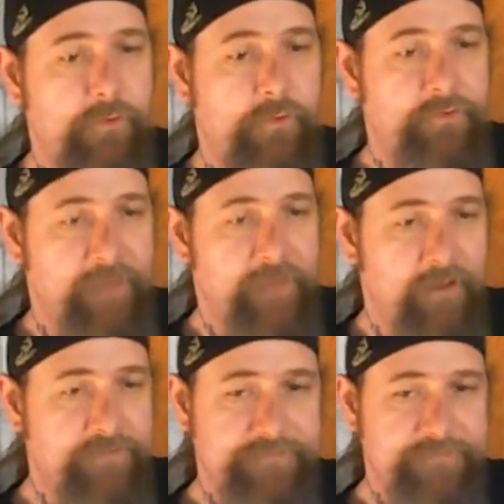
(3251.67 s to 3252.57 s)
The
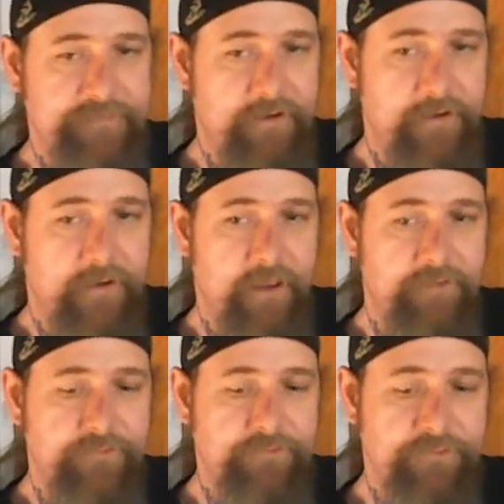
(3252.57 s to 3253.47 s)
knowledge is there,
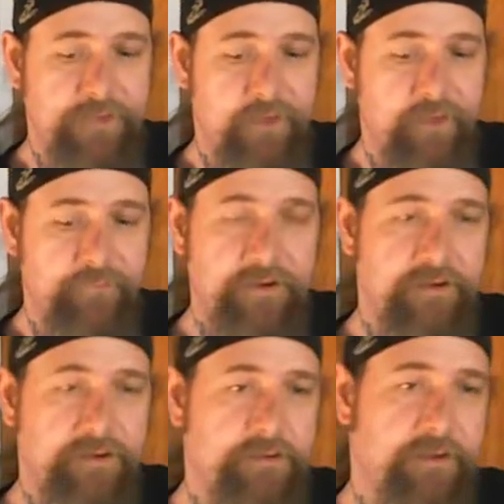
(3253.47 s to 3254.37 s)
guys. You just got to read
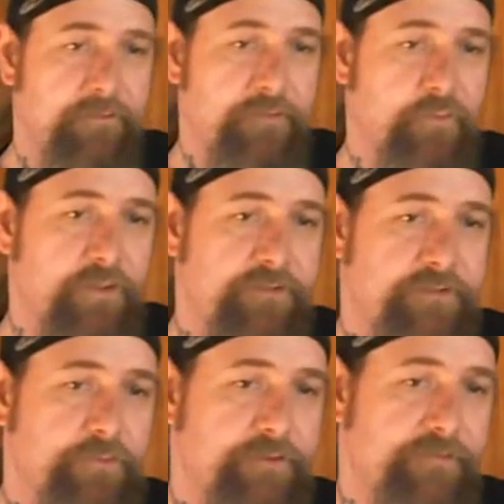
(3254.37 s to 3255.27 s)
it. You got to be willing
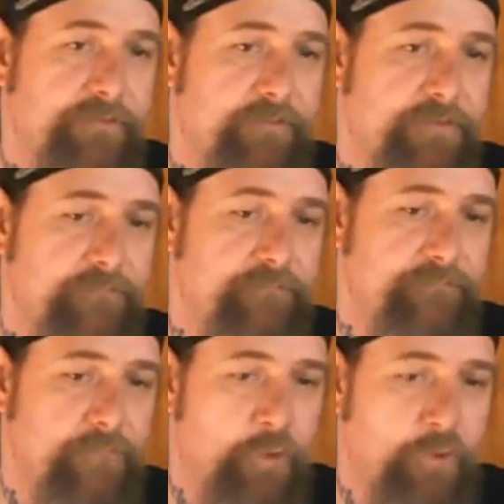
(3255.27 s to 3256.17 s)
to accept it.
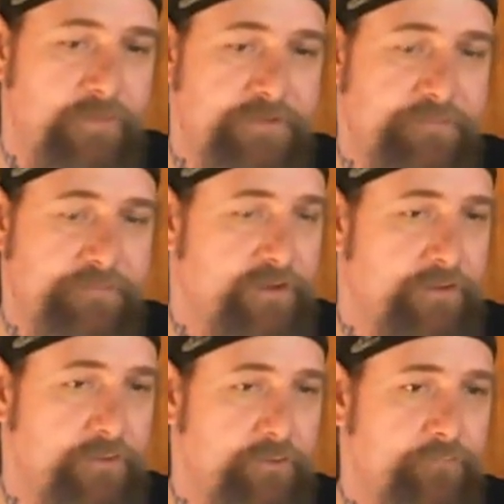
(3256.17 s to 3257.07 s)
Hermes,
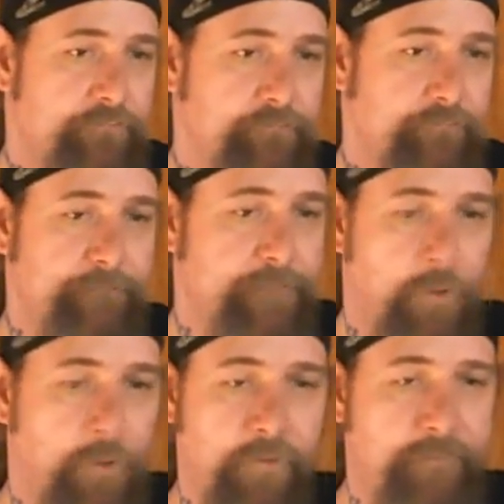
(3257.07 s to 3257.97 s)
Plato,
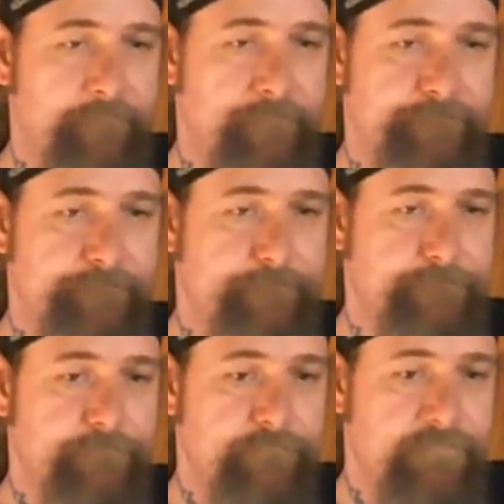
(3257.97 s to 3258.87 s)
all them.
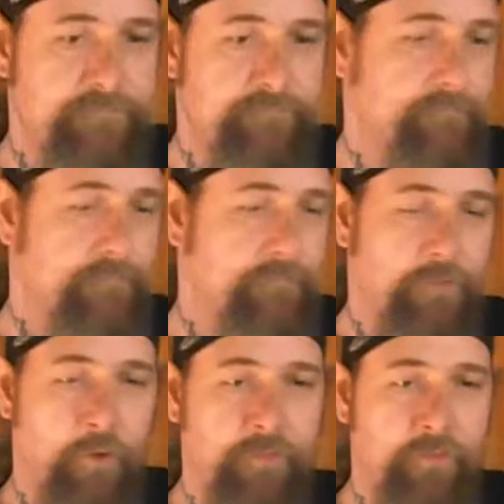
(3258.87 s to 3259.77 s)

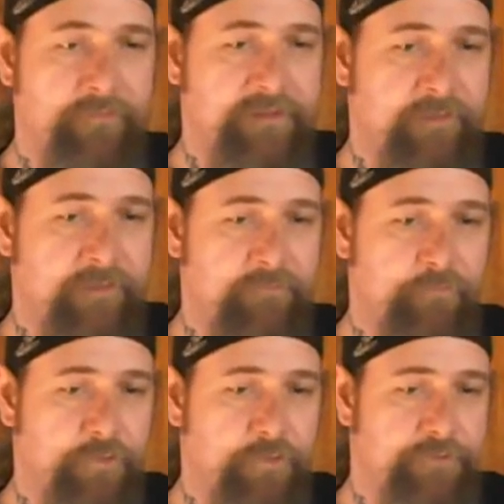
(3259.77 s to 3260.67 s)
All them that came
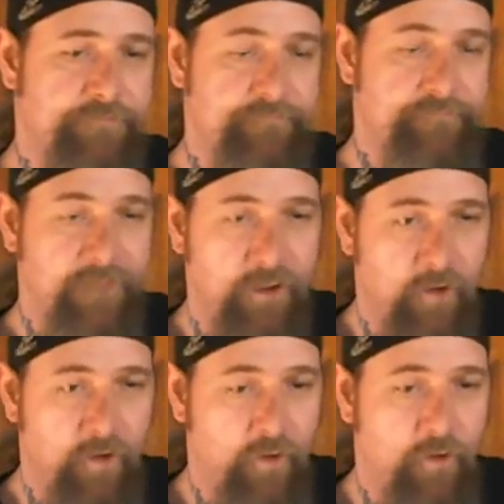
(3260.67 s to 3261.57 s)
before us, they
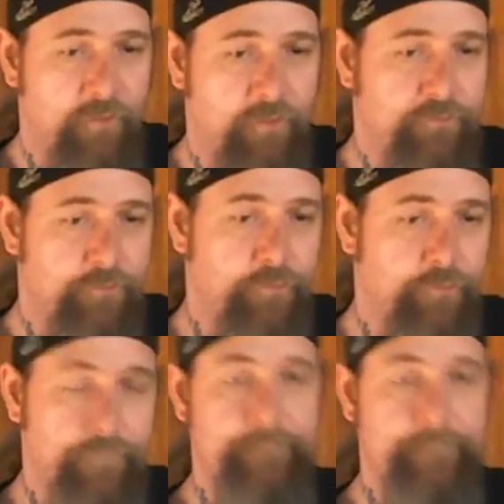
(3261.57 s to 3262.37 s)
all knew.